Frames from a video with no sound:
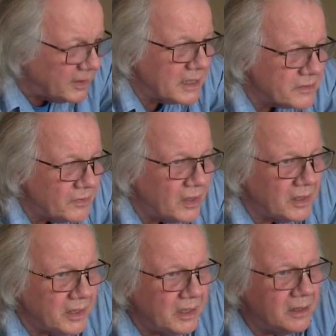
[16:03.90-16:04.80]
that's
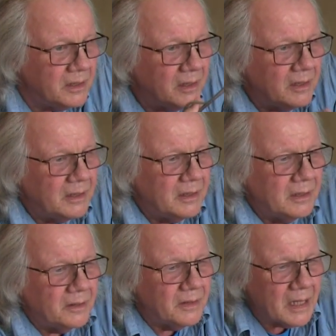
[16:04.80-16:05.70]
fine.
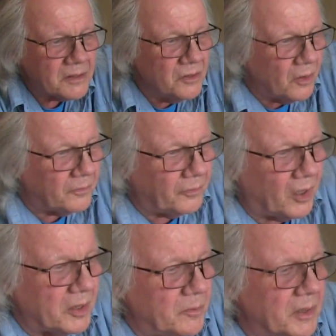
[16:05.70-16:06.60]
That's not
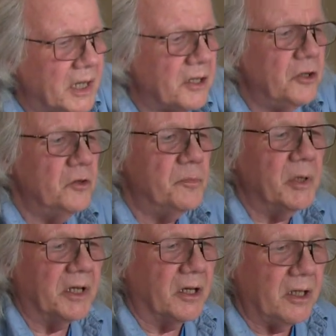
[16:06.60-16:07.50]
fine with that huge
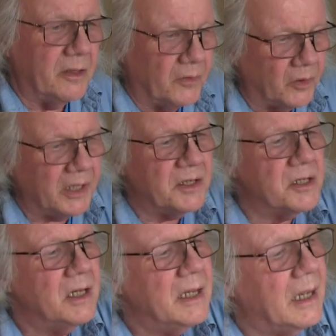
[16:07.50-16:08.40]
big curve on it.
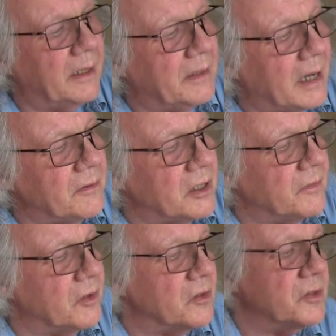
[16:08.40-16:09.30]
And now that
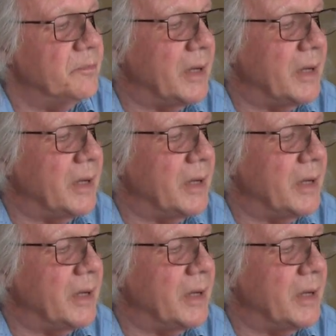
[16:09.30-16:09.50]
I've got some